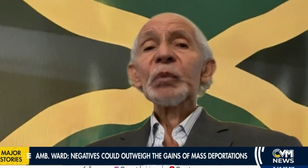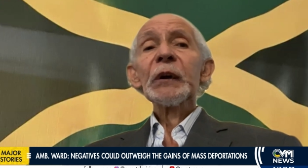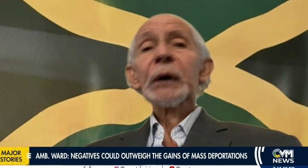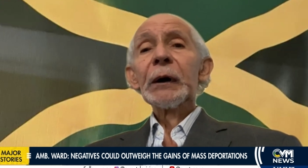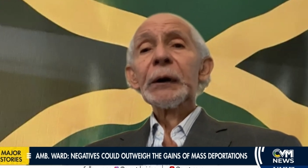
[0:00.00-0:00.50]

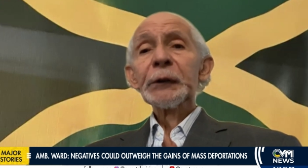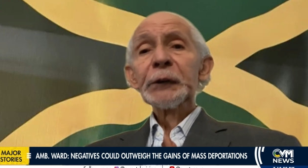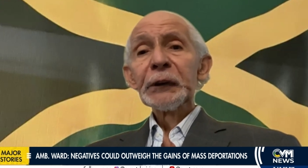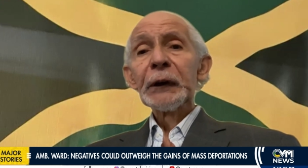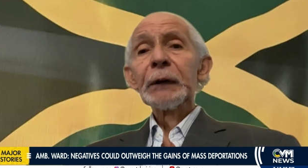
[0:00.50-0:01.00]
on the
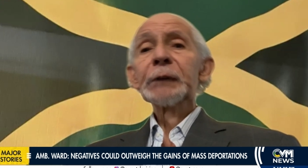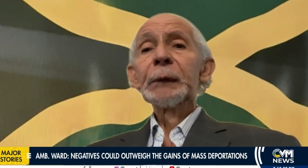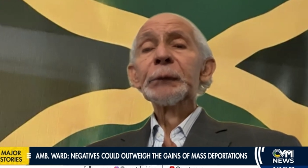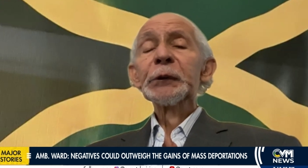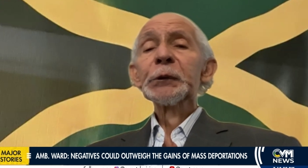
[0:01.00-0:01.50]
shelves of the
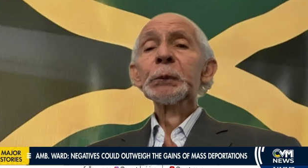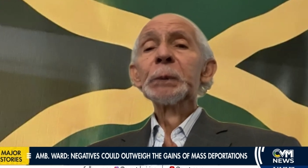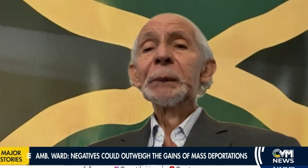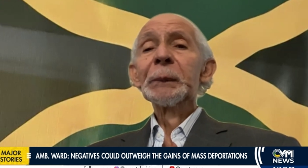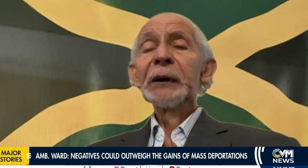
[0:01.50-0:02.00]

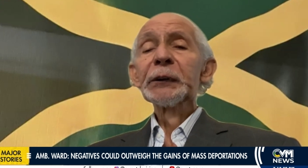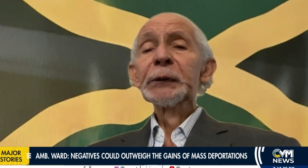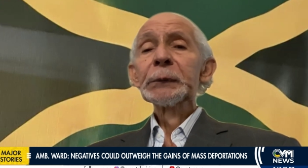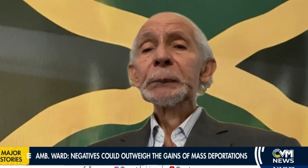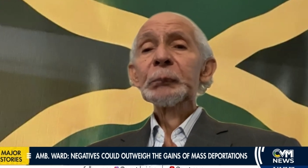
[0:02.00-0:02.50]
supermarkets,
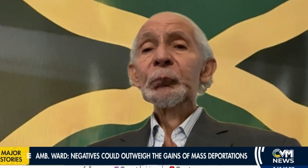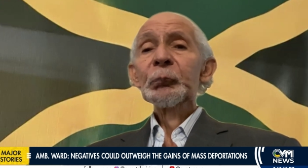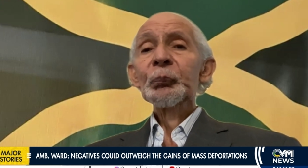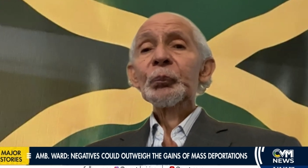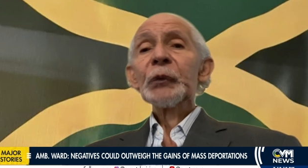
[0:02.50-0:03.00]

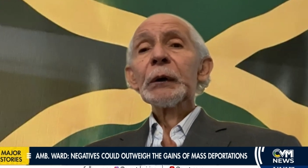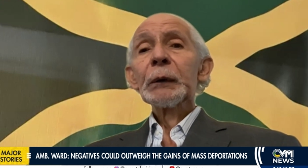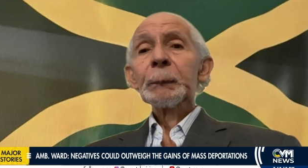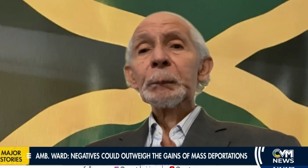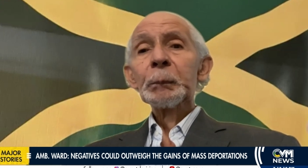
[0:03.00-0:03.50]

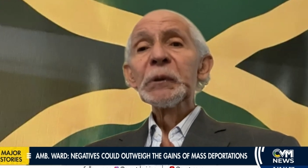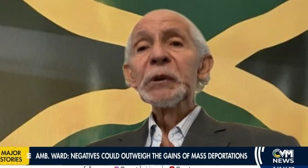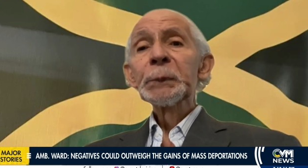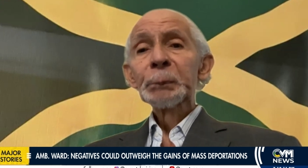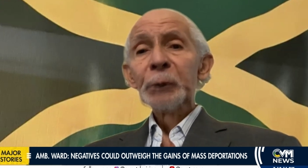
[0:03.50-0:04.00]
meat
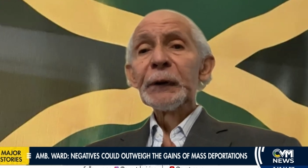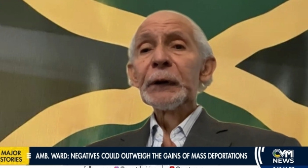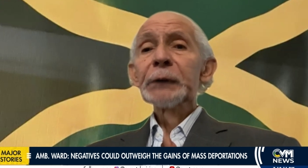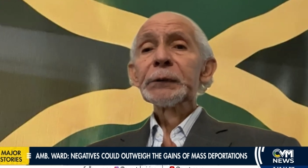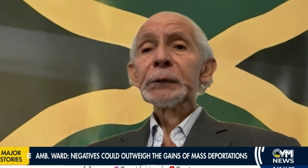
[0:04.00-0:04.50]
products
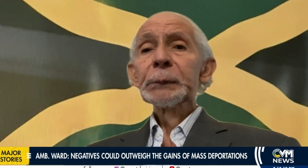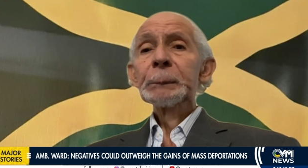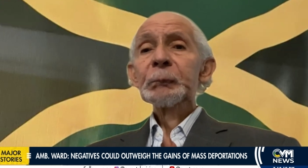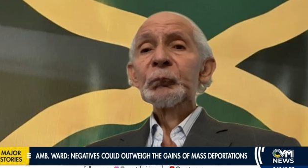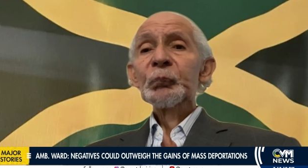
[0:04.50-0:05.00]

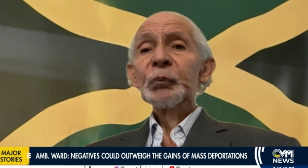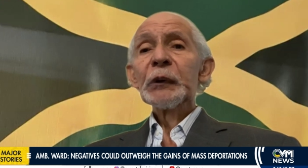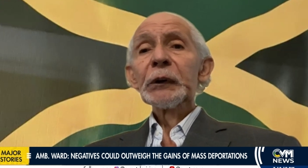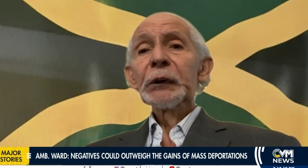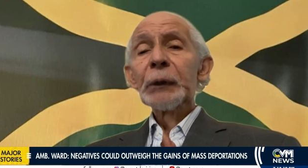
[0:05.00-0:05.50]

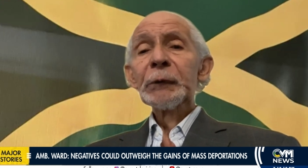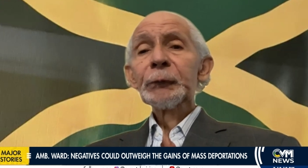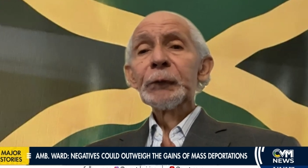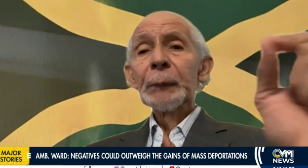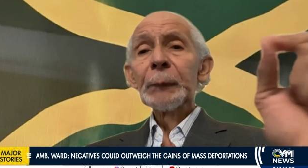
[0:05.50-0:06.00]
coming
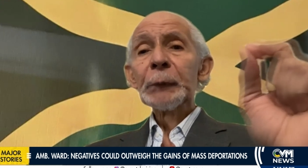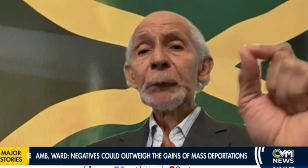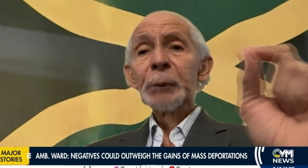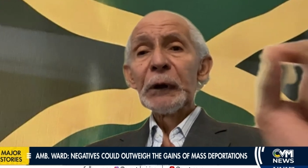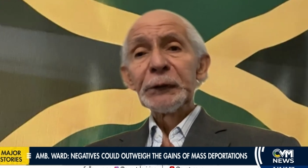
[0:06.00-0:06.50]
from the
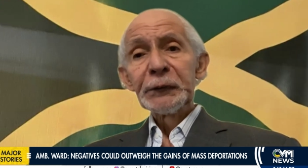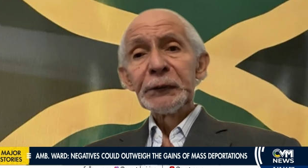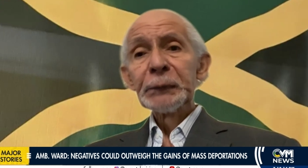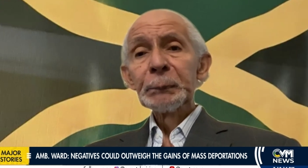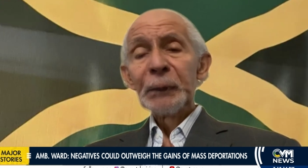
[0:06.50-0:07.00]
processing
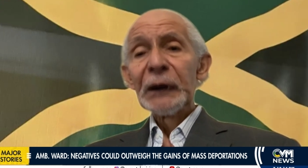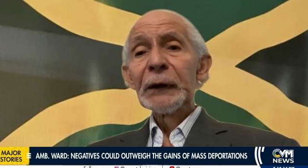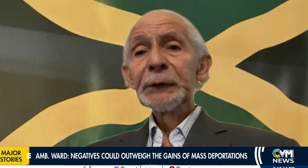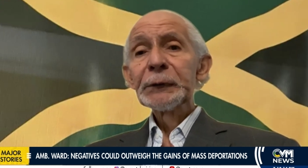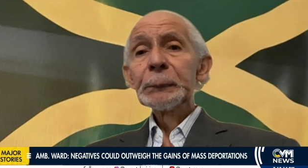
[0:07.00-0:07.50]
plants,
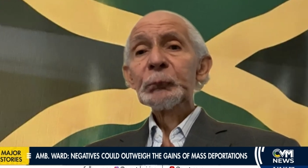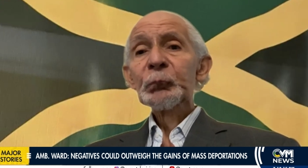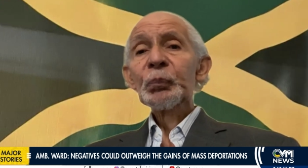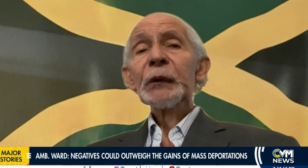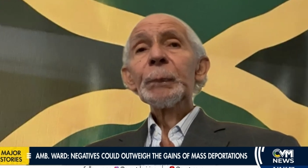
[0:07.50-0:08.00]

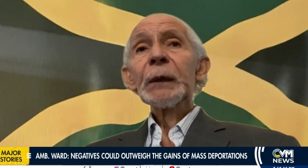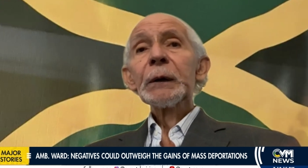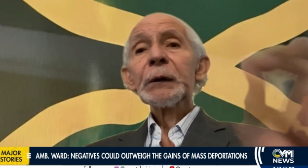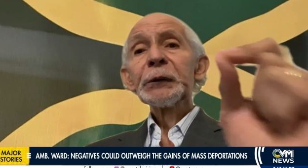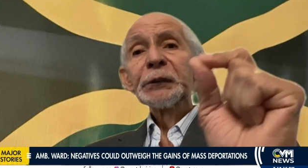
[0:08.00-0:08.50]

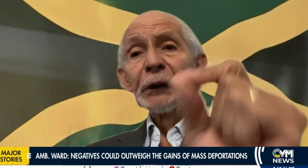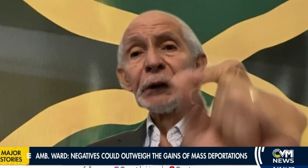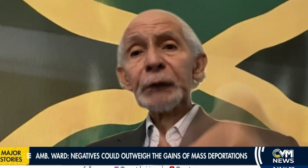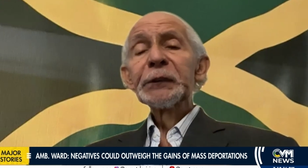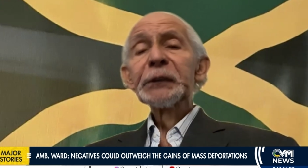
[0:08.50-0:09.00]

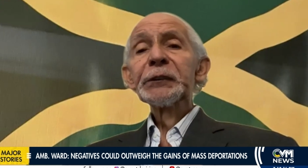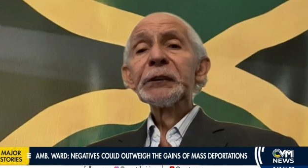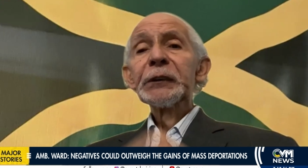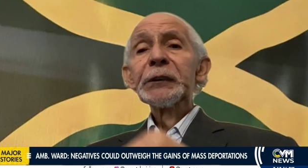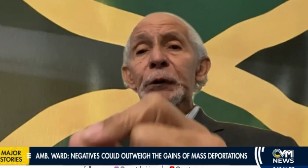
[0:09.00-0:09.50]
services in the
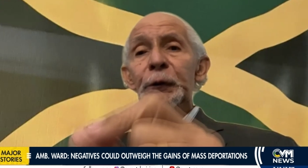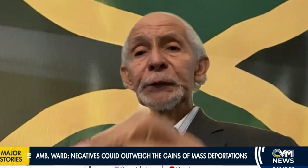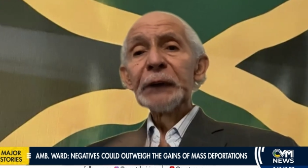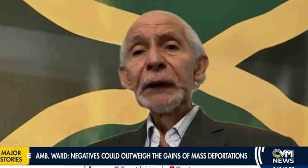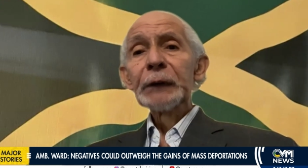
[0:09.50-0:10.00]

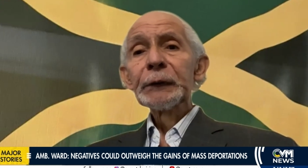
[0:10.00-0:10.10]
hotels.